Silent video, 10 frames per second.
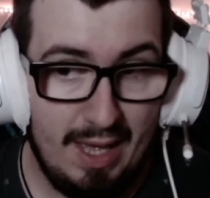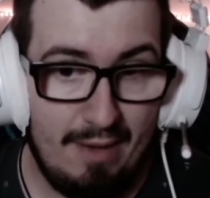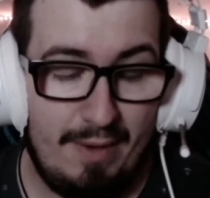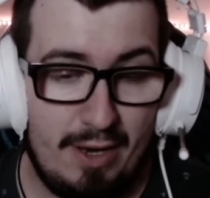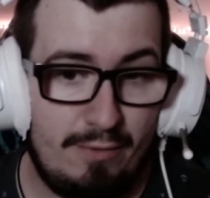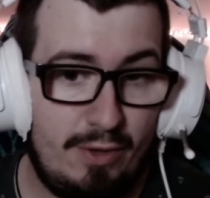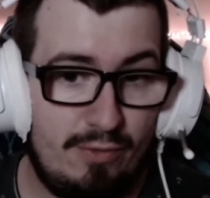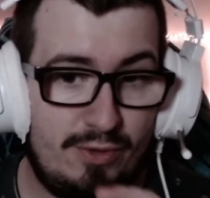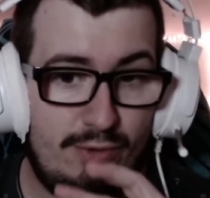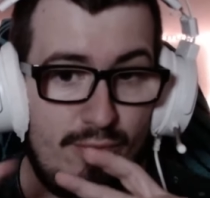One of
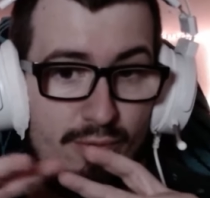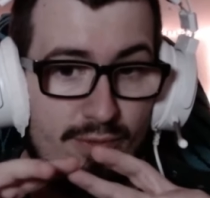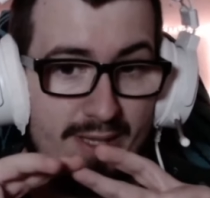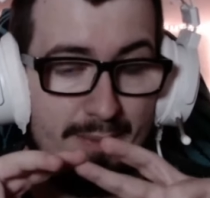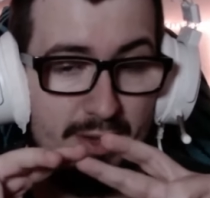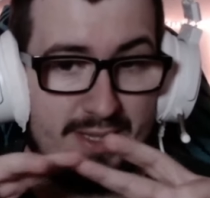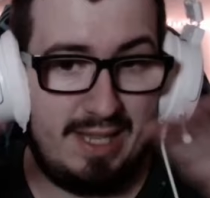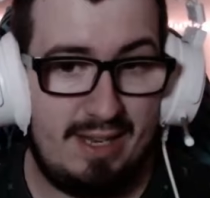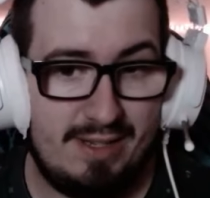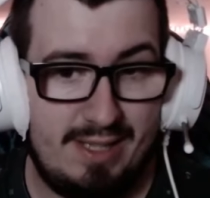those two demon
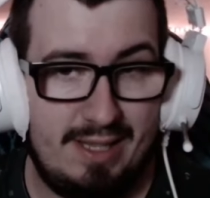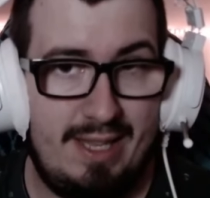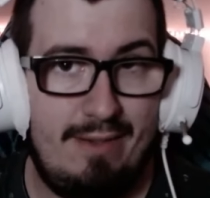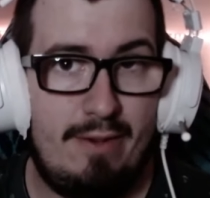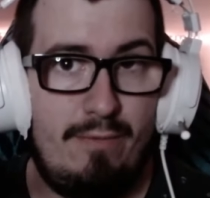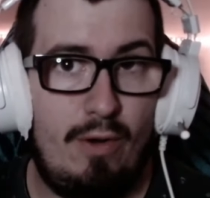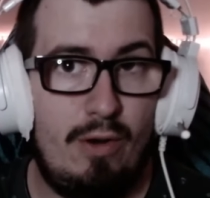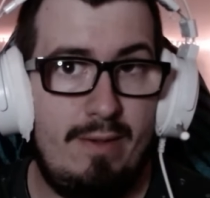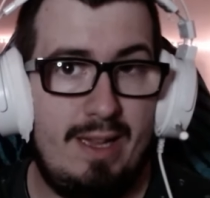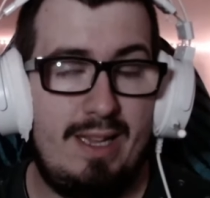slayers that they were
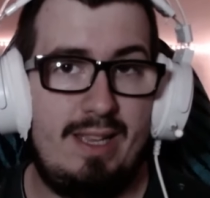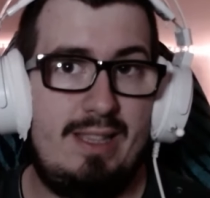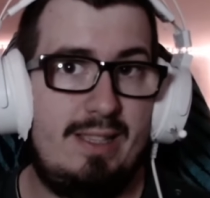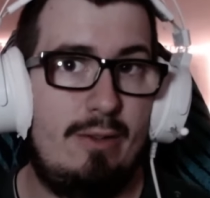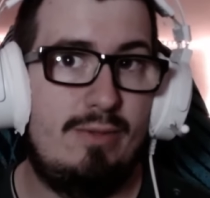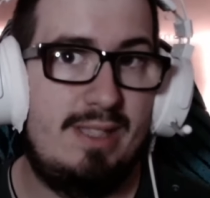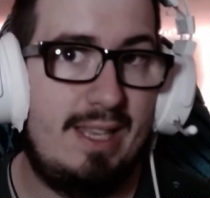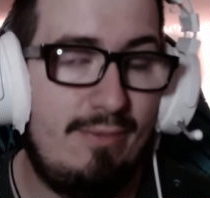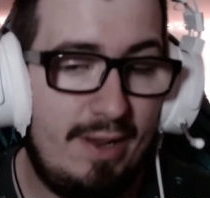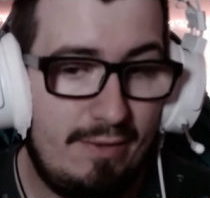following, it looks
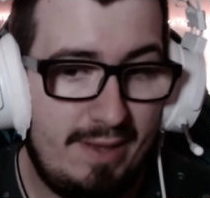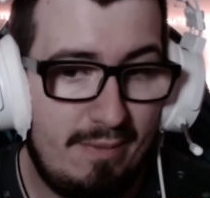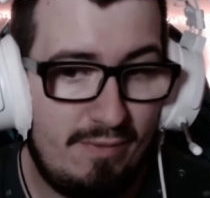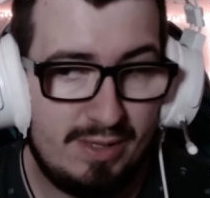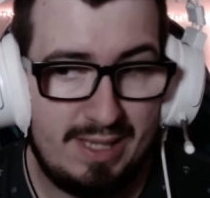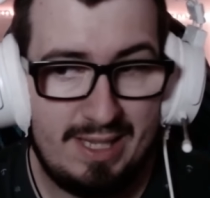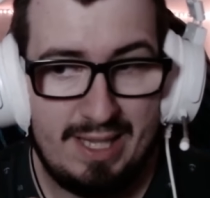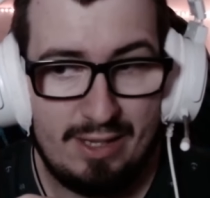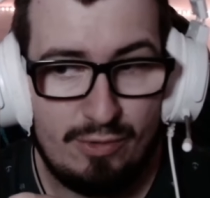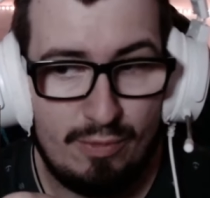like one of them was
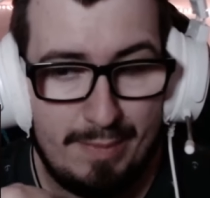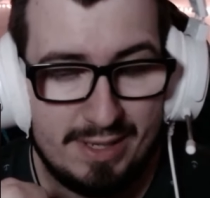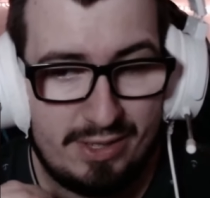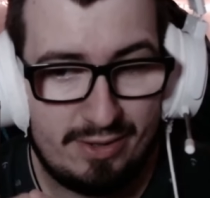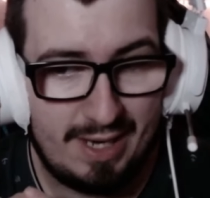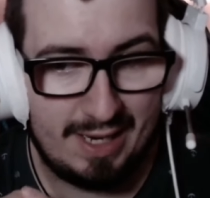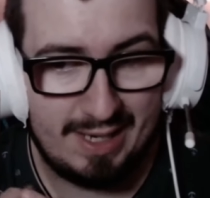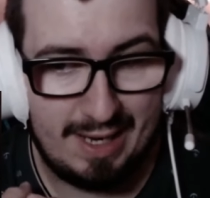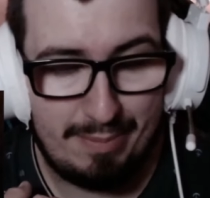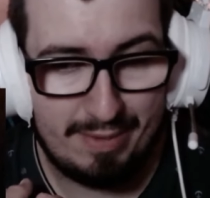leading to Master
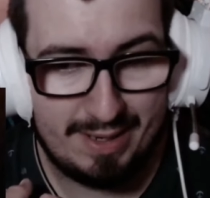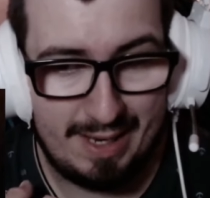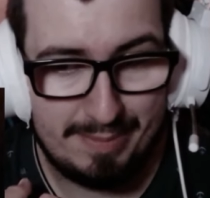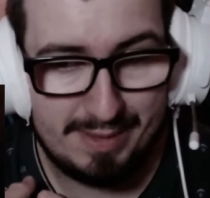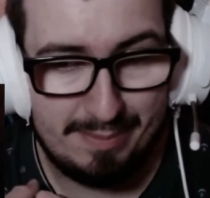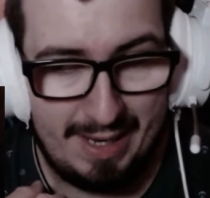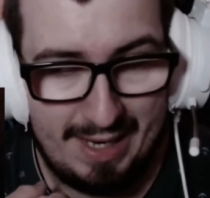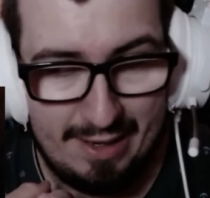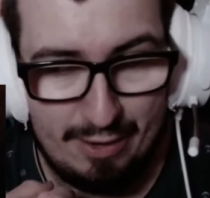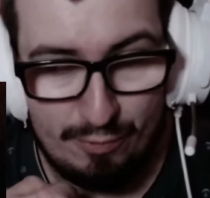Kaguya, perhaps,
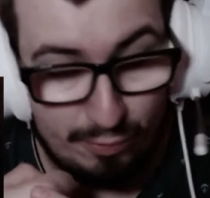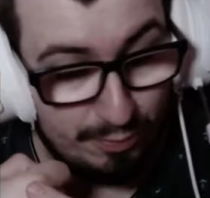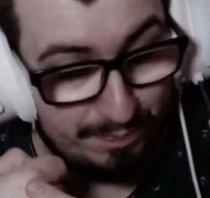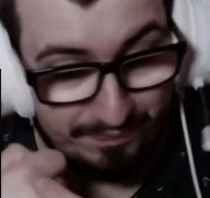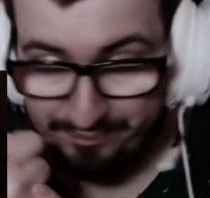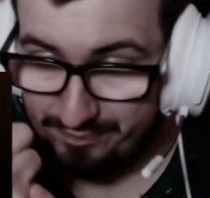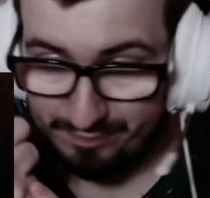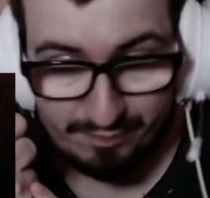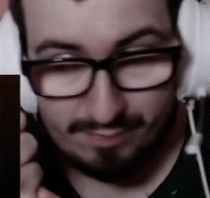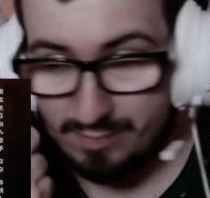man. Oof.
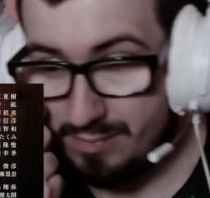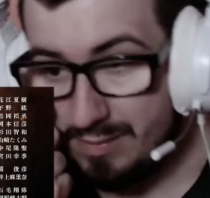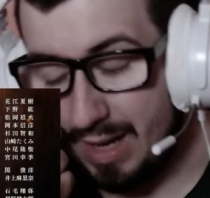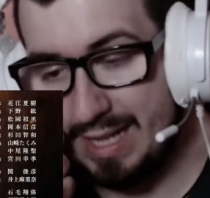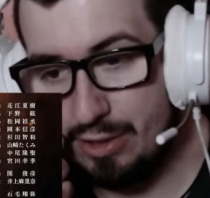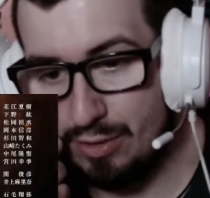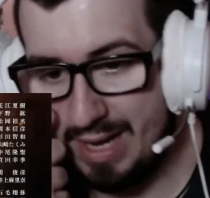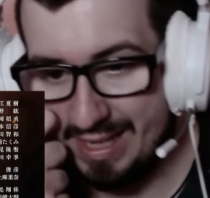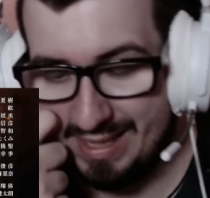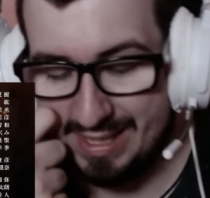I don't
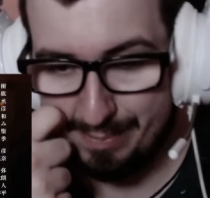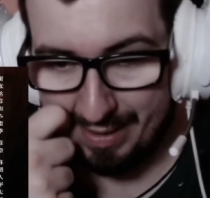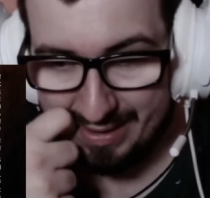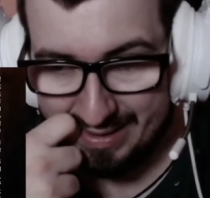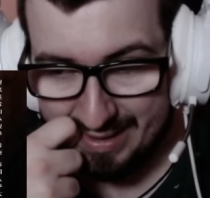like this, but...